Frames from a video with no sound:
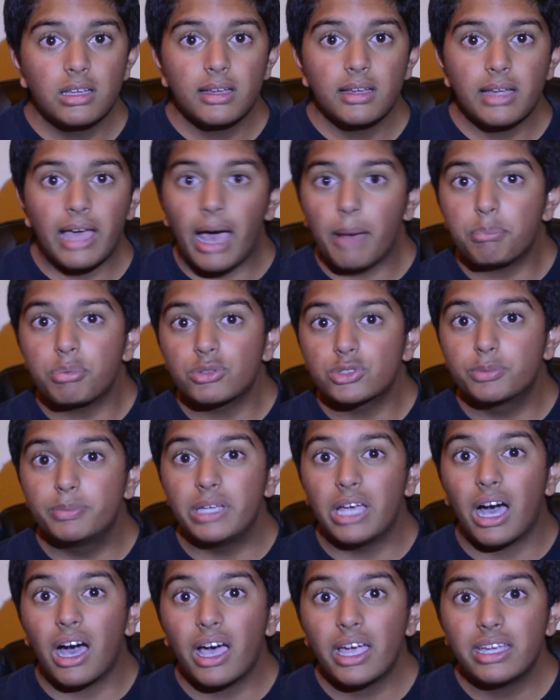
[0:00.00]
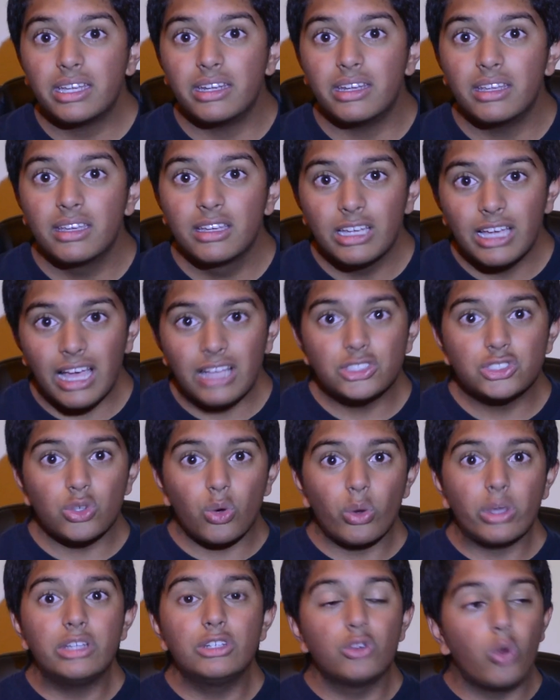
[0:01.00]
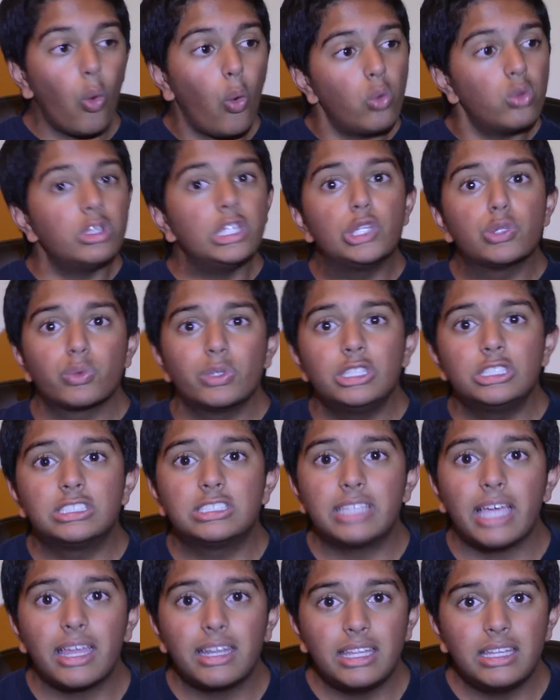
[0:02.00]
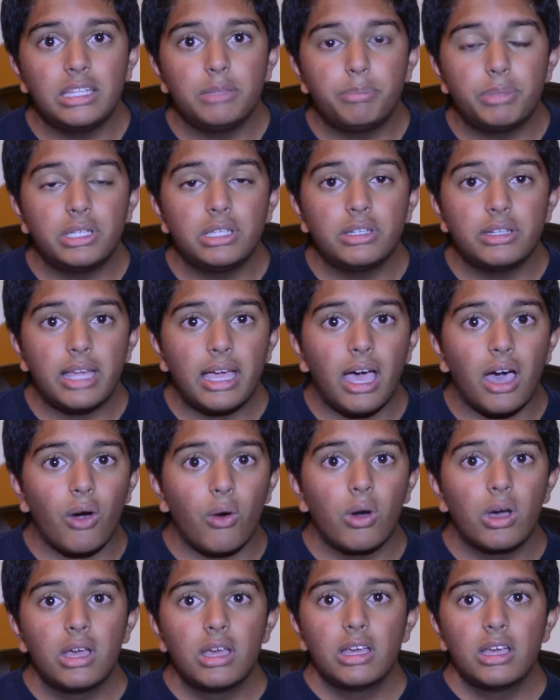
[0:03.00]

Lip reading: Apple's behind. It only reached 1080p now.